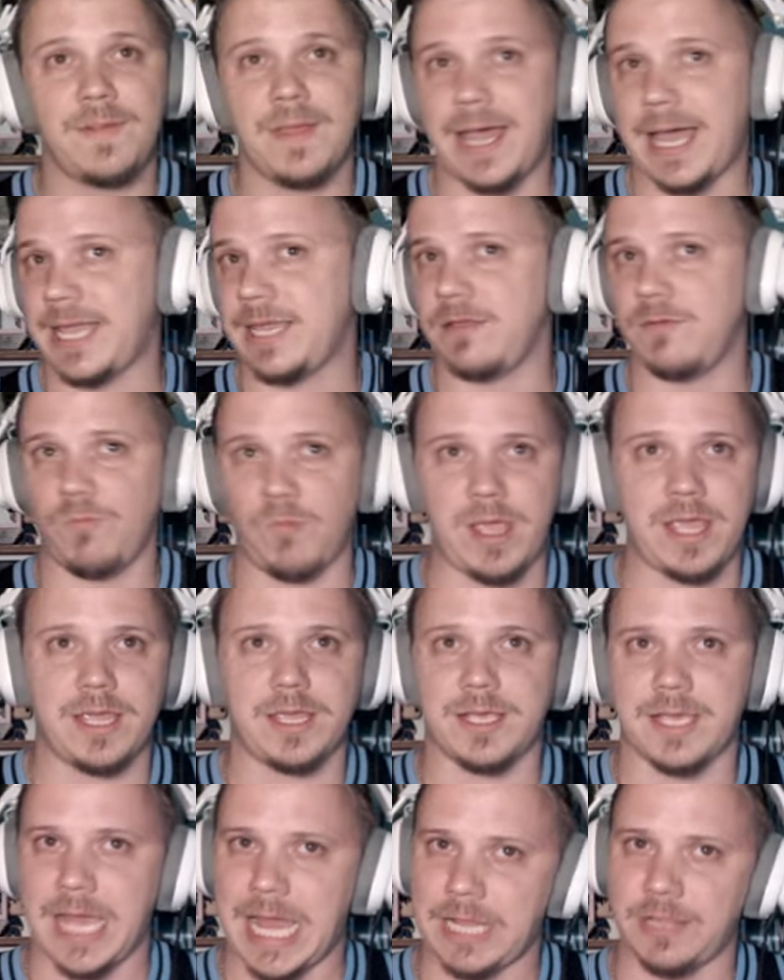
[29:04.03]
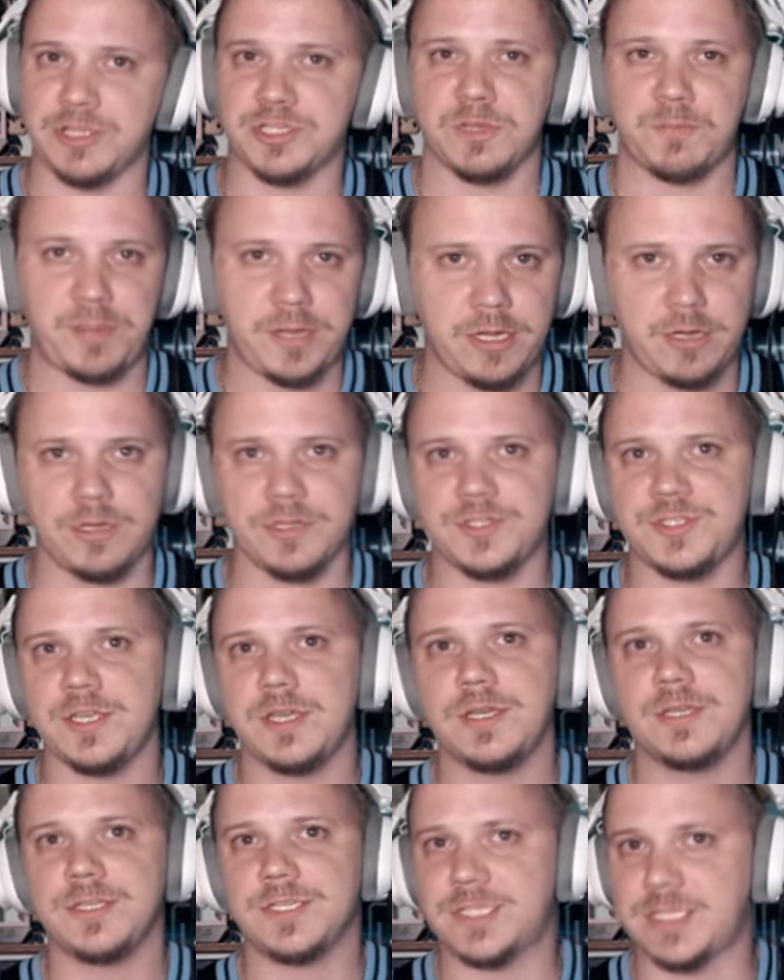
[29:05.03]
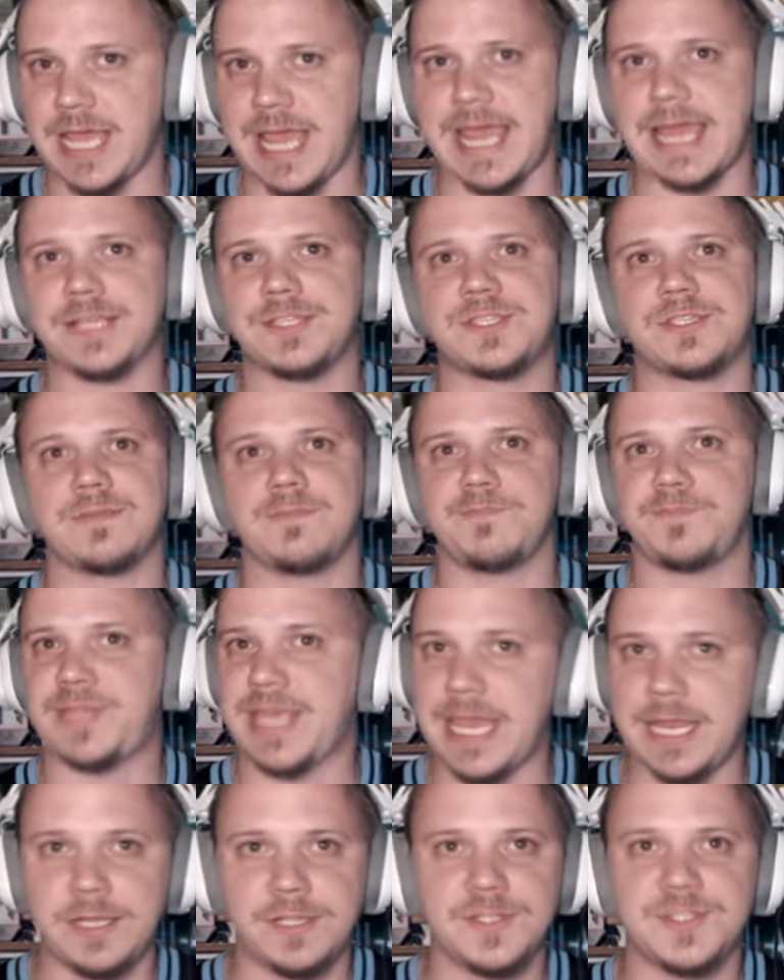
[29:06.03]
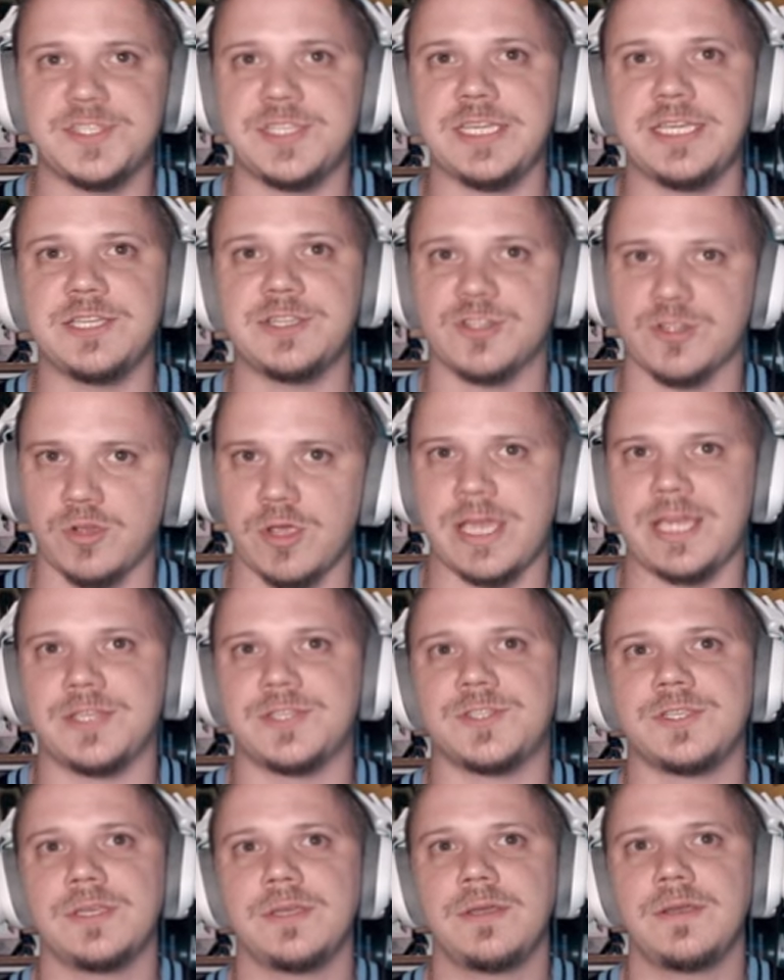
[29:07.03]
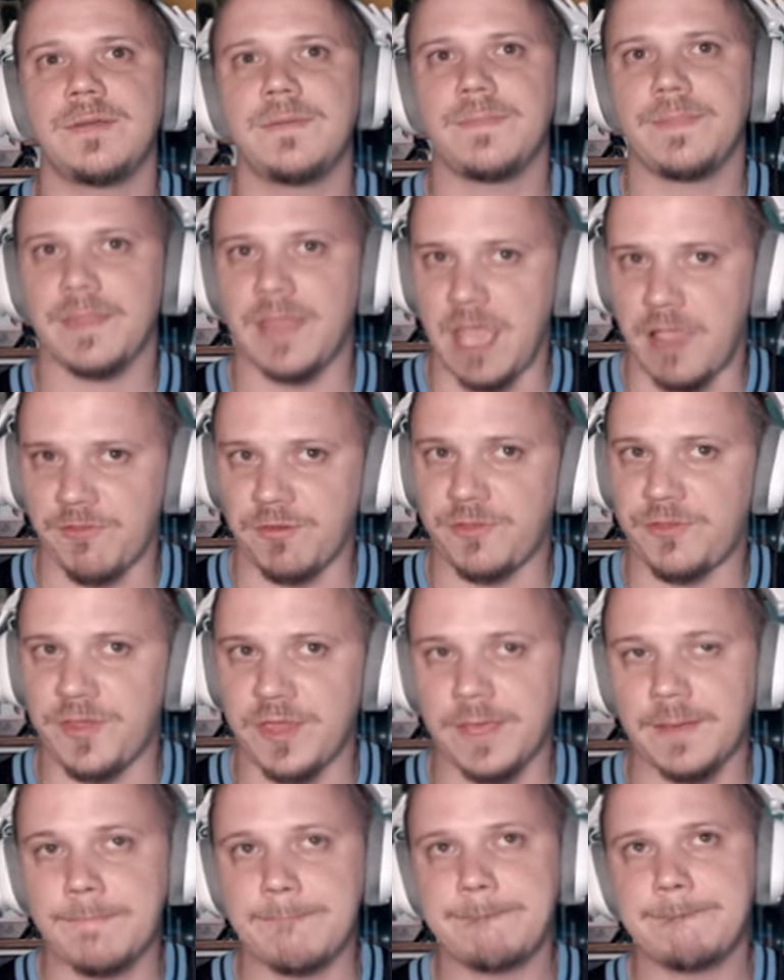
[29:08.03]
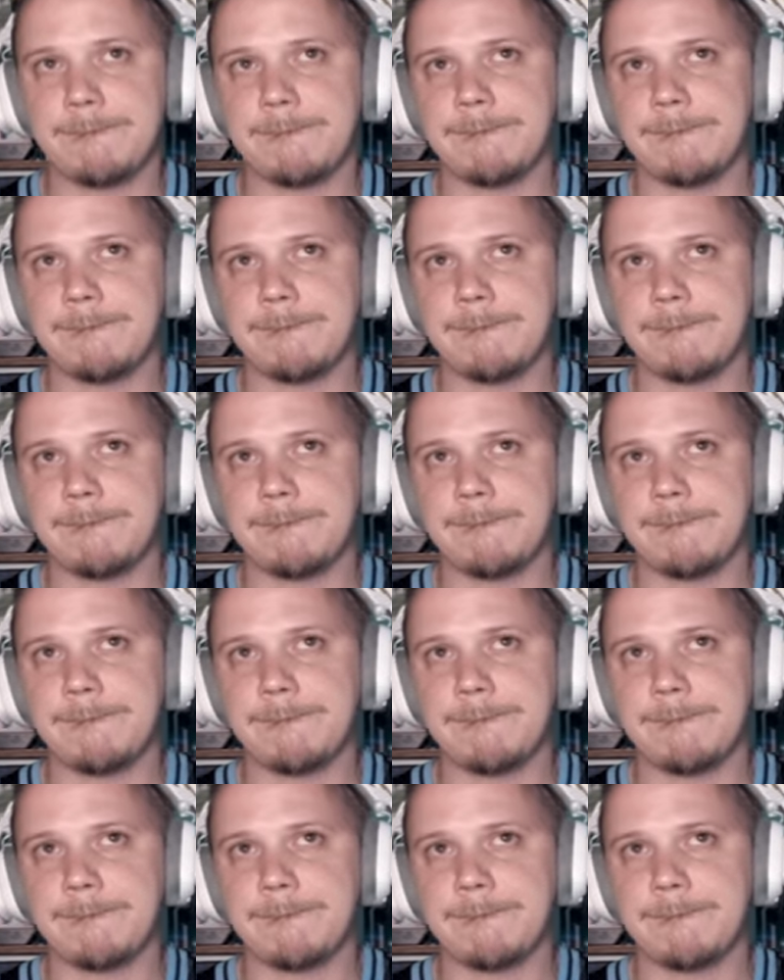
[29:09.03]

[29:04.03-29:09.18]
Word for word: Height, weight, college, appearance, stats, tendencies, traits, everything.